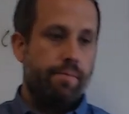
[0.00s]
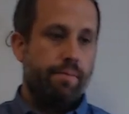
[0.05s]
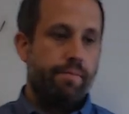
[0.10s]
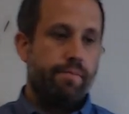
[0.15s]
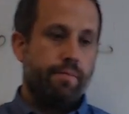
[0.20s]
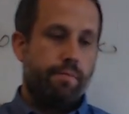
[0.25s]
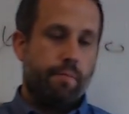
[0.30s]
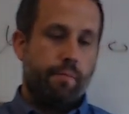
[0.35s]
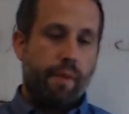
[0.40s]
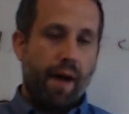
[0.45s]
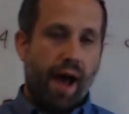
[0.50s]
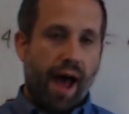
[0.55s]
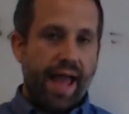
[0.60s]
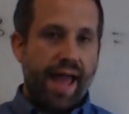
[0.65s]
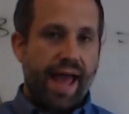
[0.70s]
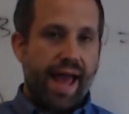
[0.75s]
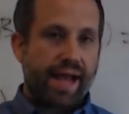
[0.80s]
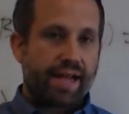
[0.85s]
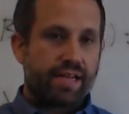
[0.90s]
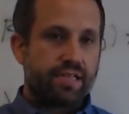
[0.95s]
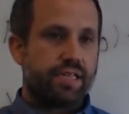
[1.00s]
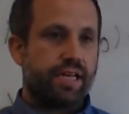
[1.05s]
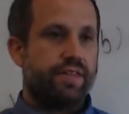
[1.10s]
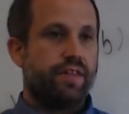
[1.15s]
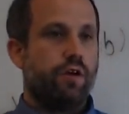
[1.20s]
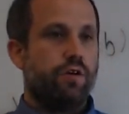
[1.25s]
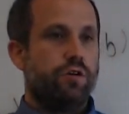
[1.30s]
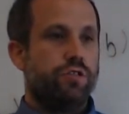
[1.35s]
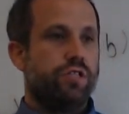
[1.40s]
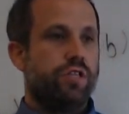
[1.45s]
pi x, and
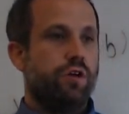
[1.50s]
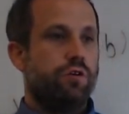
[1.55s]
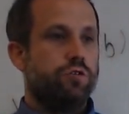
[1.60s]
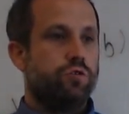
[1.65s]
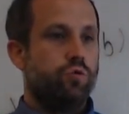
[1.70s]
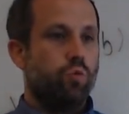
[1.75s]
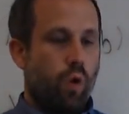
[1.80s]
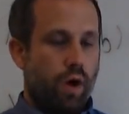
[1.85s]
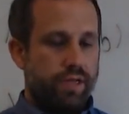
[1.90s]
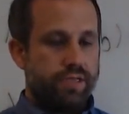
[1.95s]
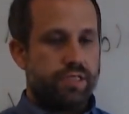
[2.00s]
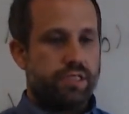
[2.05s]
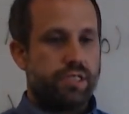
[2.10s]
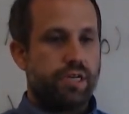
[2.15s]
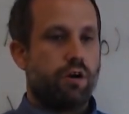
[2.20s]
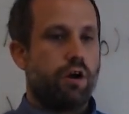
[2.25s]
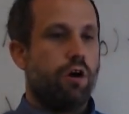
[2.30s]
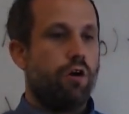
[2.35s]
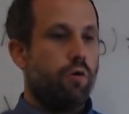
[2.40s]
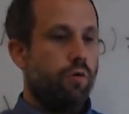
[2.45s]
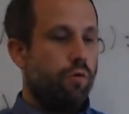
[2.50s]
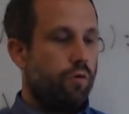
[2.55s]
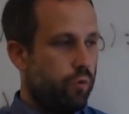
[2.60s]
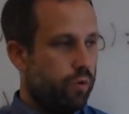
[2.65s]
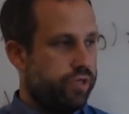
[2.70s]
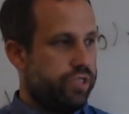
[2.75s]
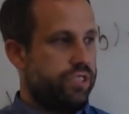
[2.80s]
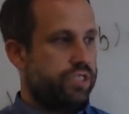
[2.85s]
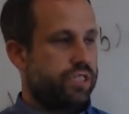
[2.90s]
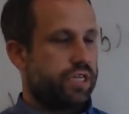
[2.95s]
there's 1 0, which
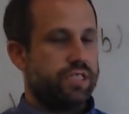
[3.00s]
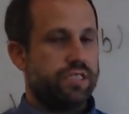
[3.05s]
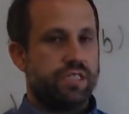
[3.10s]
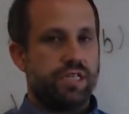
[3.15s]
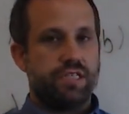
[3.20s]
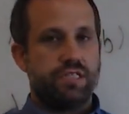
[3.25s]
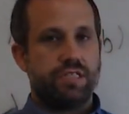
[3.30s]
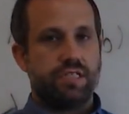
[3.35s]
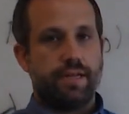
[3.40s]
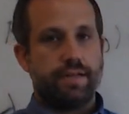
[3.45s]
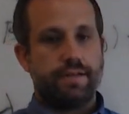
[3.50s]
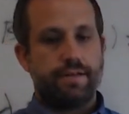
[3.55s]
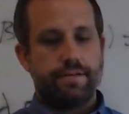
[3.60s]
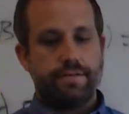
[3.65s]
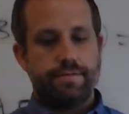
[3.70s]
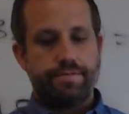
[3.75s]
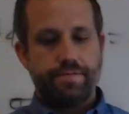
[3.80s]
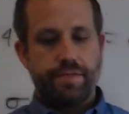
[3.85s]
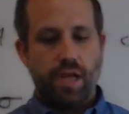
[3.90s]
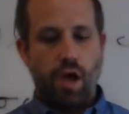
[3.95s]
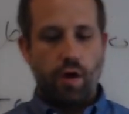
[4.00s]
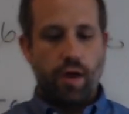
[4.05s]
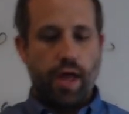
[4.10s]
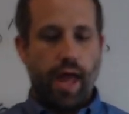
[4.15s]
is consistent. Okay.